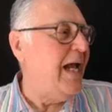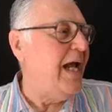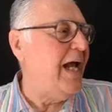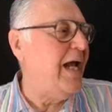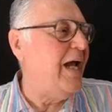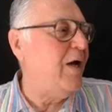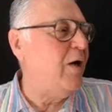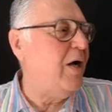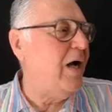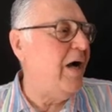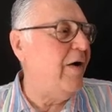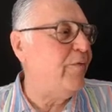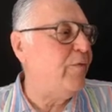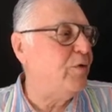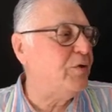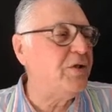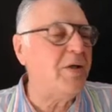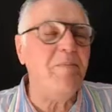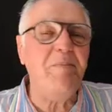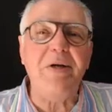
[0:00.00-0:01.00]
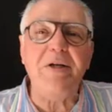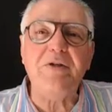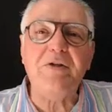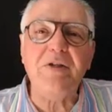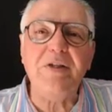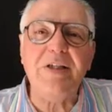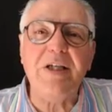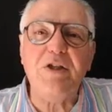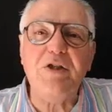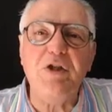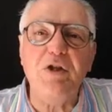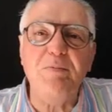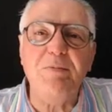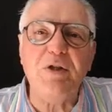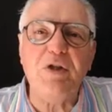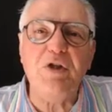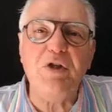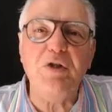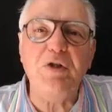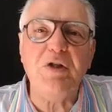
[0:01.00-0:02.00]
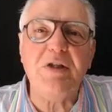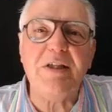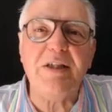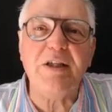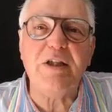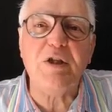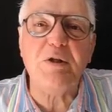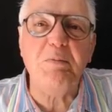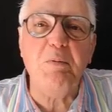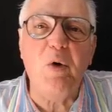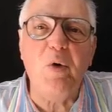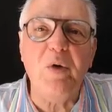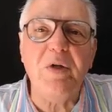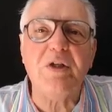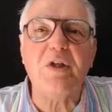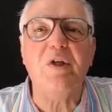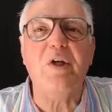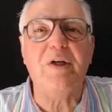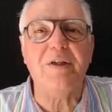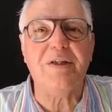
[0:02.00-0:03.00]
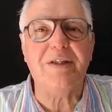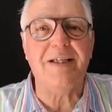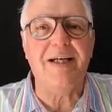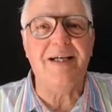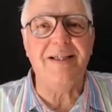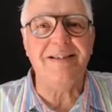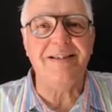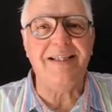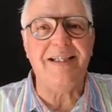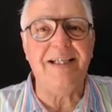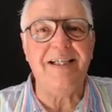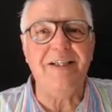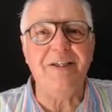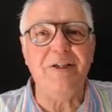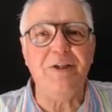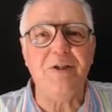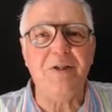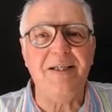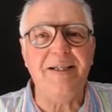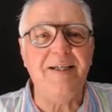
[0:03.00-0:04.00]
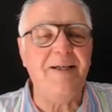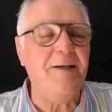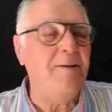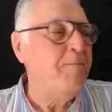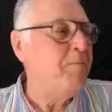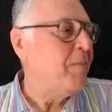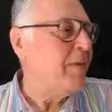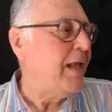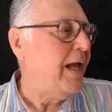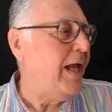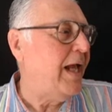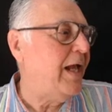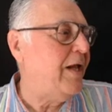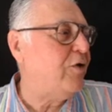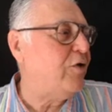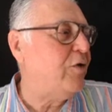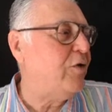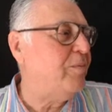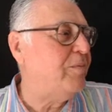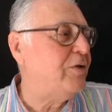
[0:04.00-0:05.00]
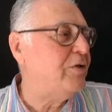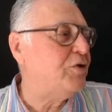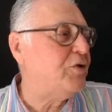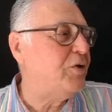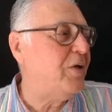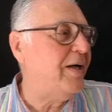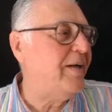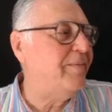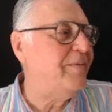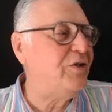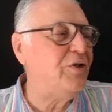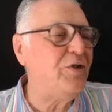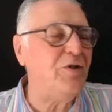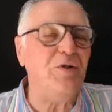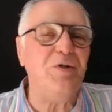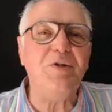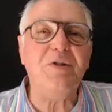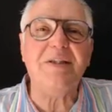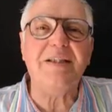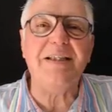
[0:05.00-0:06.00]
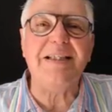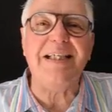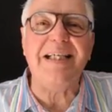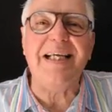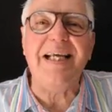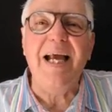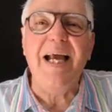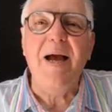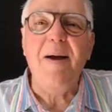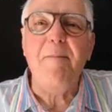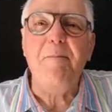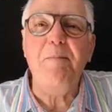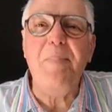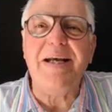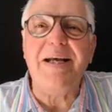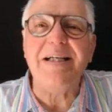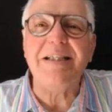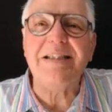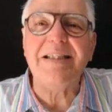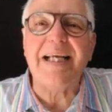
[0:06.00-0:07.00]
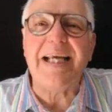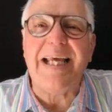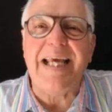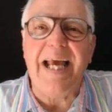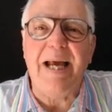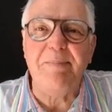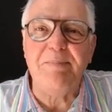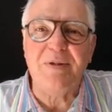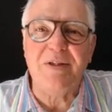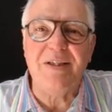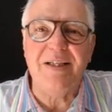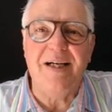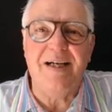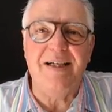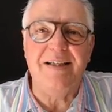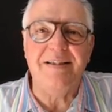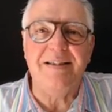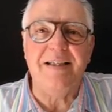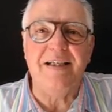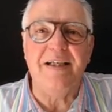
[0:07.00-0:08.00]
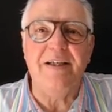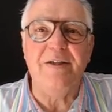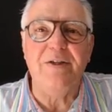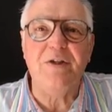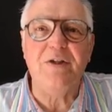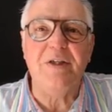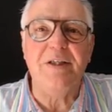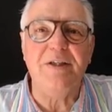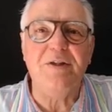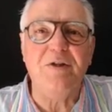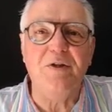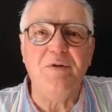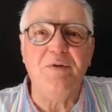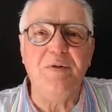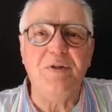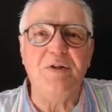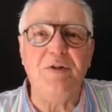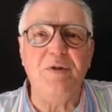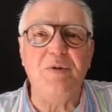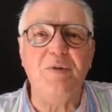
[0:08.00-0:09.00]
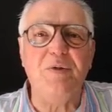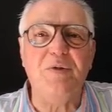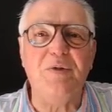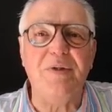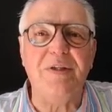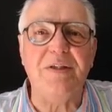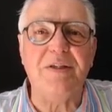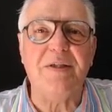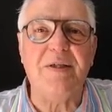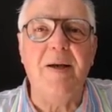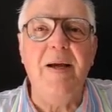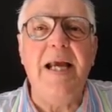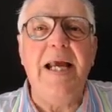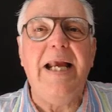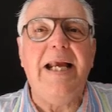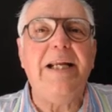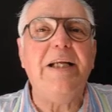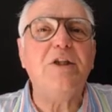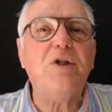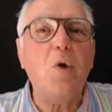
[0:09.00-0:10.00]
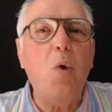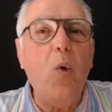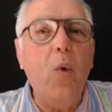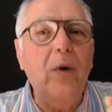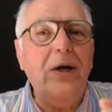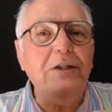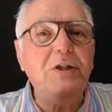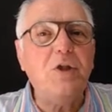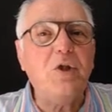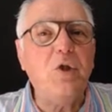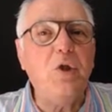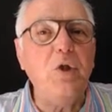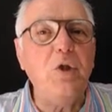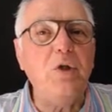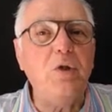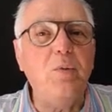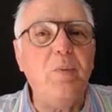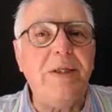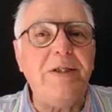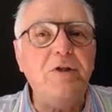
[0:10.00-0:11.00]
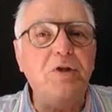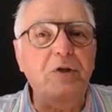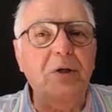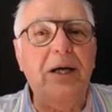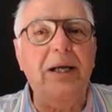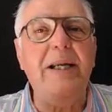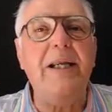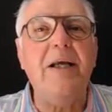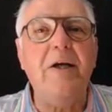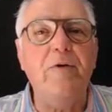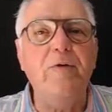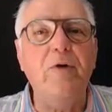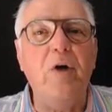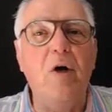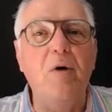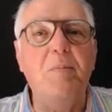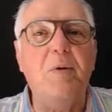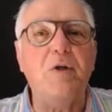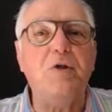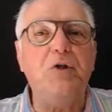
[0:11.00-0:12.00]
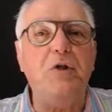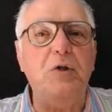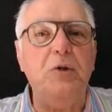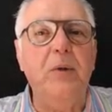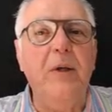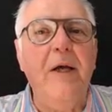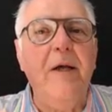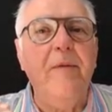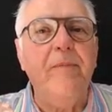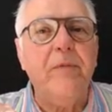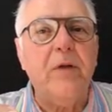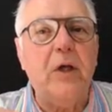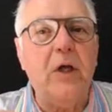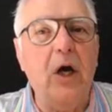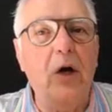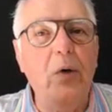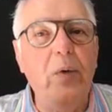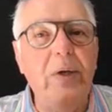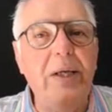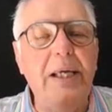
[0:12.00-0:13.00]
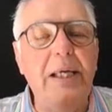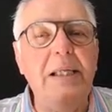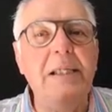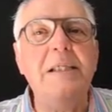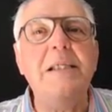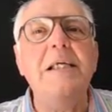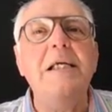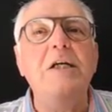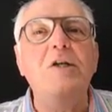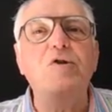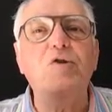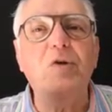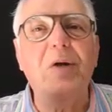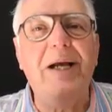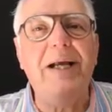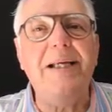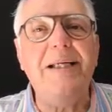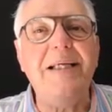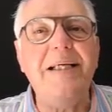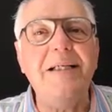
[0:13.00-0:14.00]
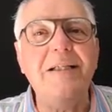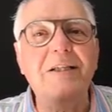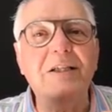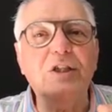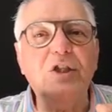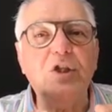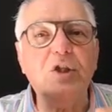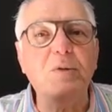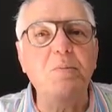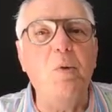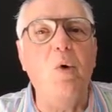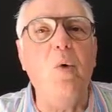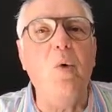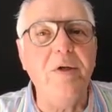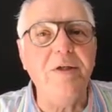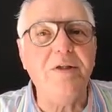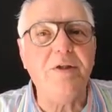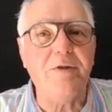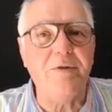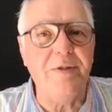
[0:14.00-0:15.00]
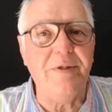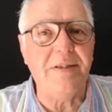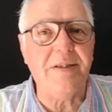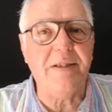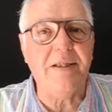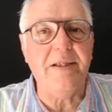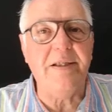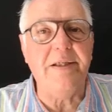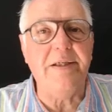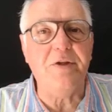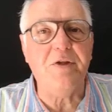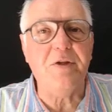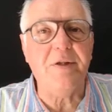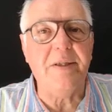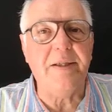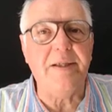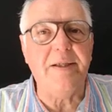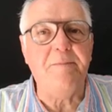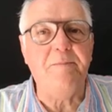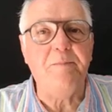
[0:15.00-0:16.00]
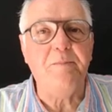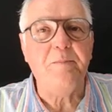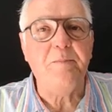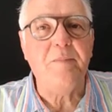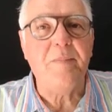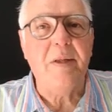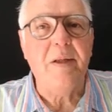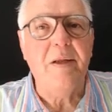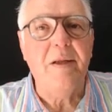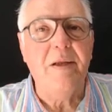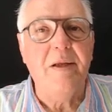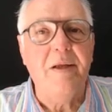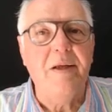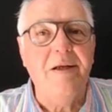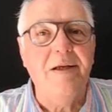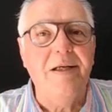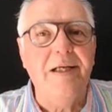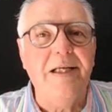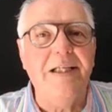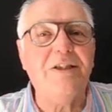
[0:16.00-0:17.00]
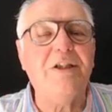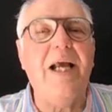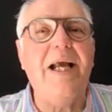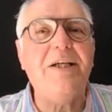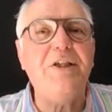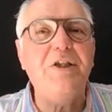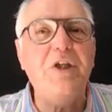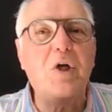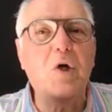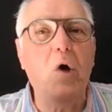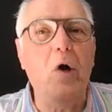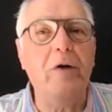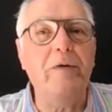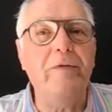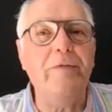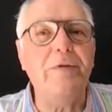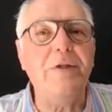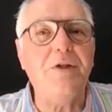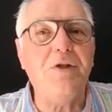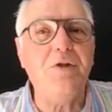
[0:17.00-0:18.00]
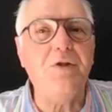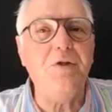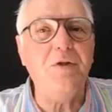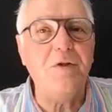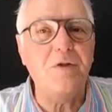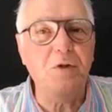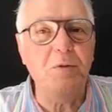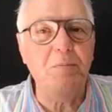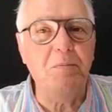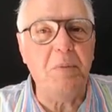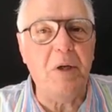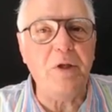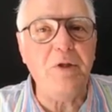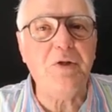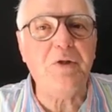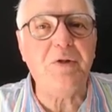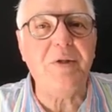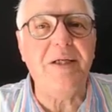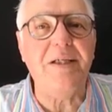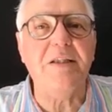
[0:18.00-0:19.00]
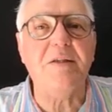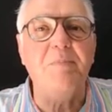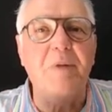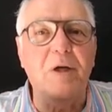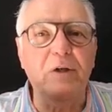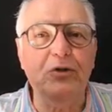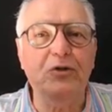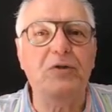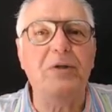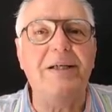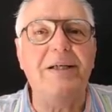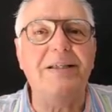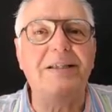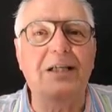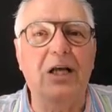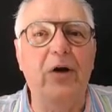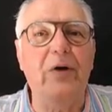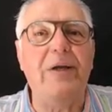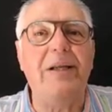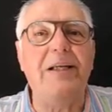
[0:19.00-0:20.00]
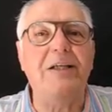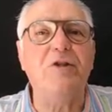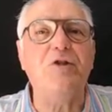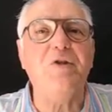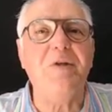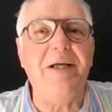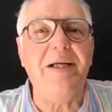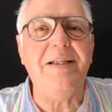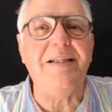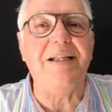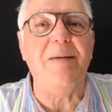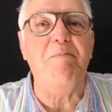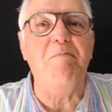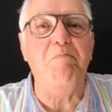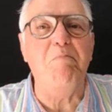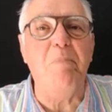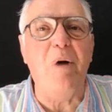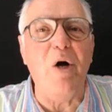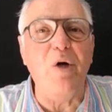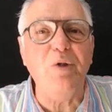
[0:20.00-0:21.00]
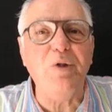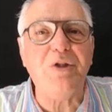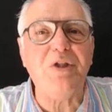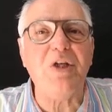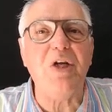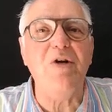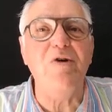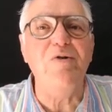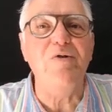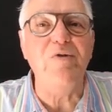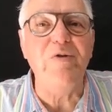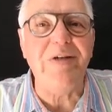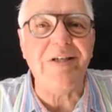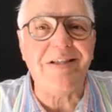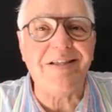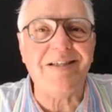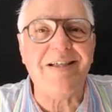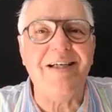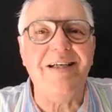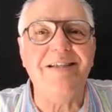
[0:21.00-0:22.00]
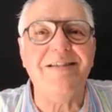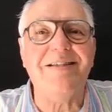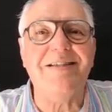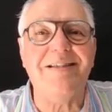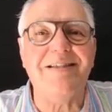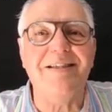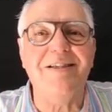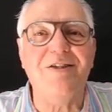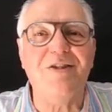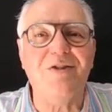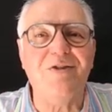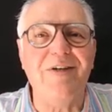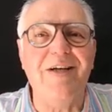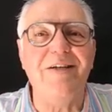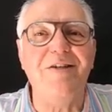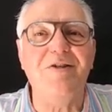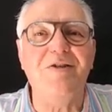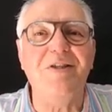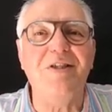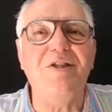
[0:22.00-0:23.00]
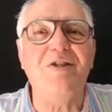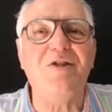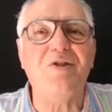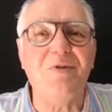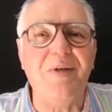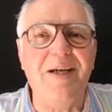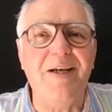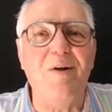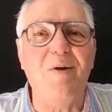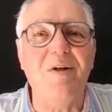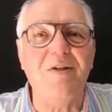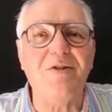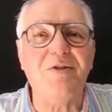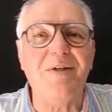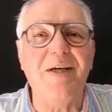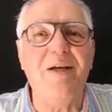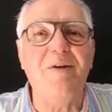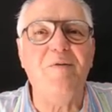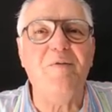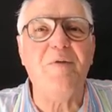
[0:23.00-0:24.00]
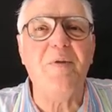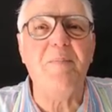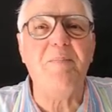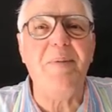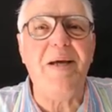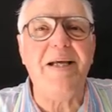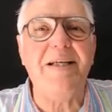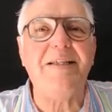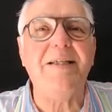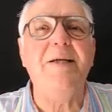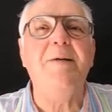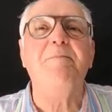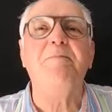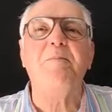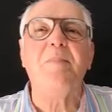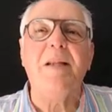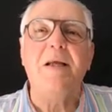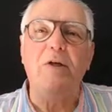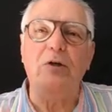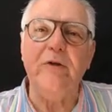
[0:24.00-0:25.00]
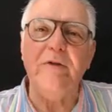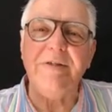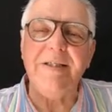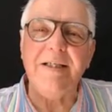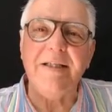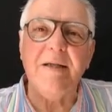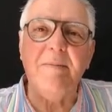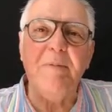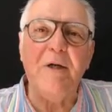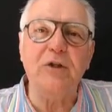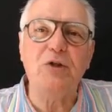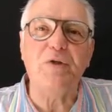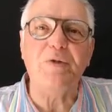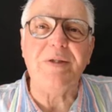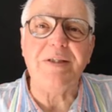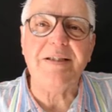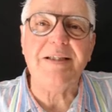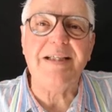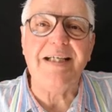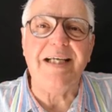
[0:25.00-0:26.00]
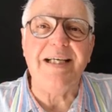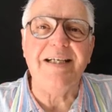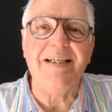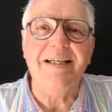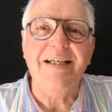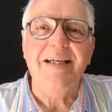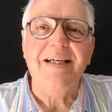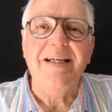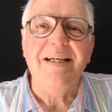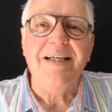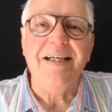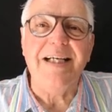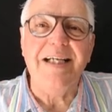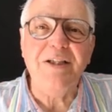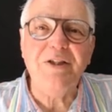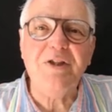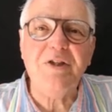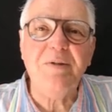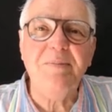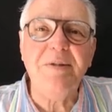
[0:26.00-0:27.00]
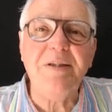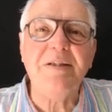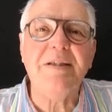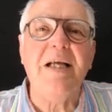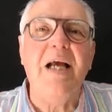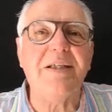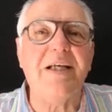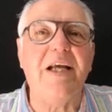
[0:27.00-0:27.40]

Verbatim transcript: Uh, I've also mentioned that you must use the smallest lot sizing initially, and you must try and use the biggest gap sizing initially to reduce risk. It is always good when trading a robot to go in trading the smallest risk initially. It's actually converse to, to most traders. Most traders go in and trade the most riskiest strategies straight, straight off the bat, using the most riskier instruments.